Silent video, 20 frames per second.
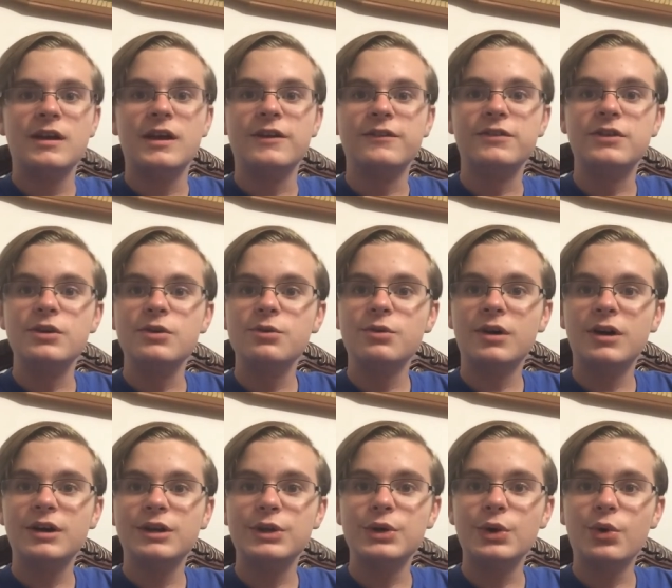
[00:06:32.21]
If you
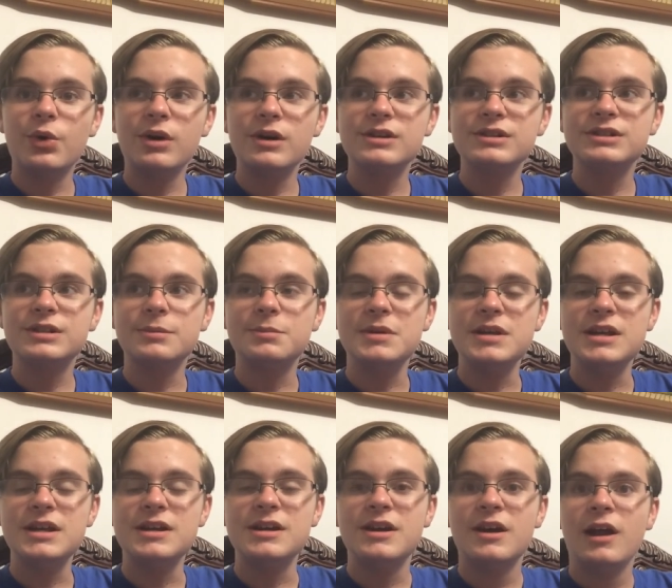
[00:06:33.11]
want yours to
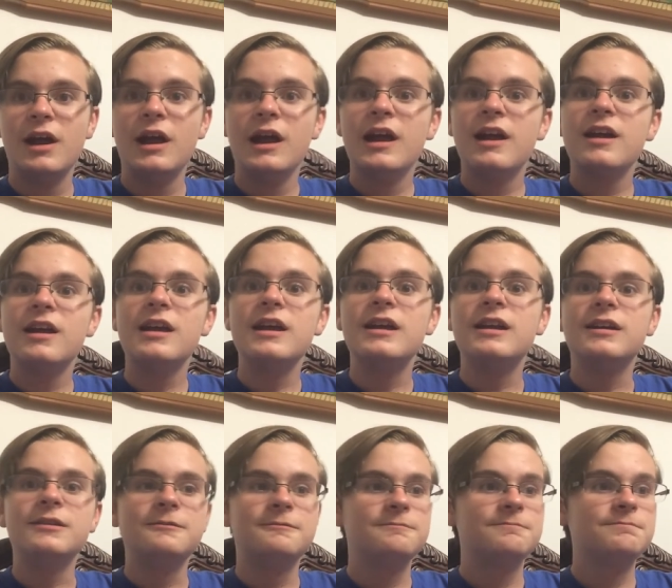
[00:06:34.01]
be
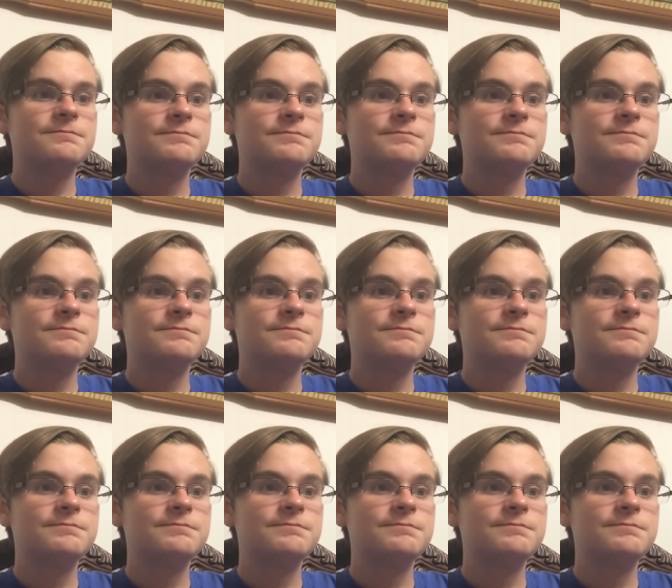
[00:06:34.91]
in,